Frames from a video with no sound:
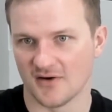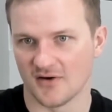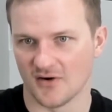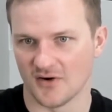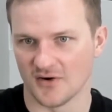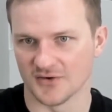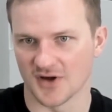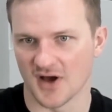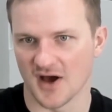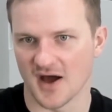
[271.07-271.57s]

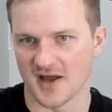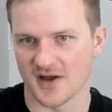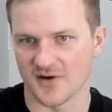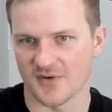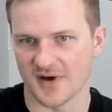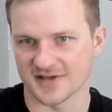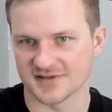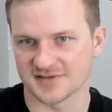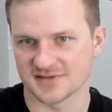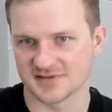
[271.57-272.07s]
on
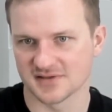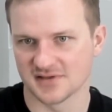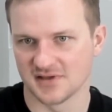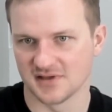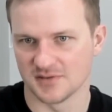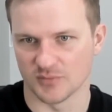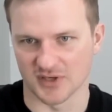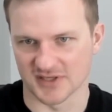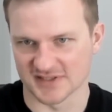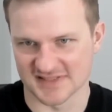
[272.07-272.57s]
iOS
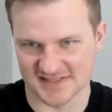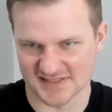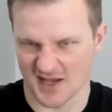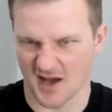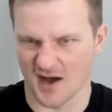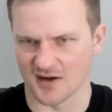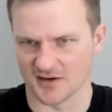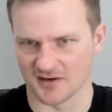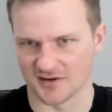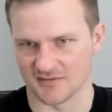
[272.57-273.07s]
because it's
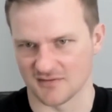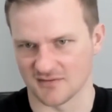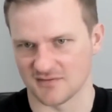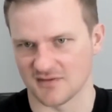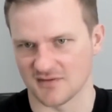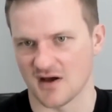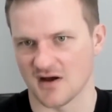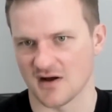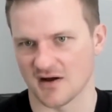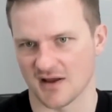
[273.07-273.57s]
harder to
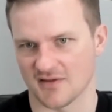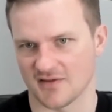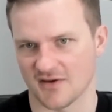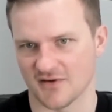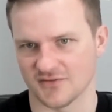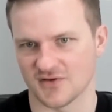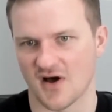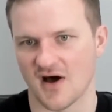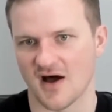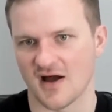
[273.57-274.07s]
target
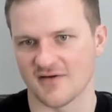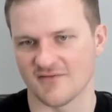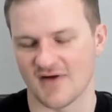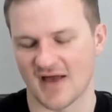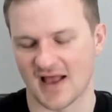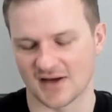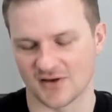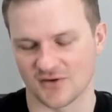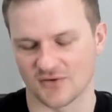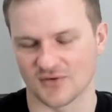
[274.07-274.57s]
those higher
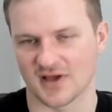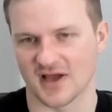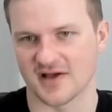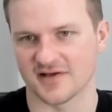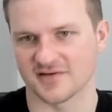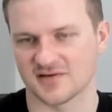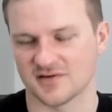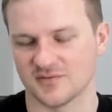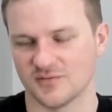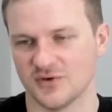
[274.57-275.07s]
value
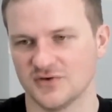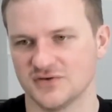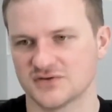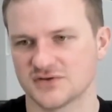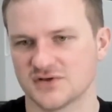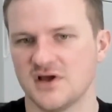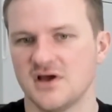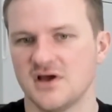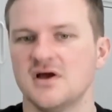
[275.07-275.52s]
customers.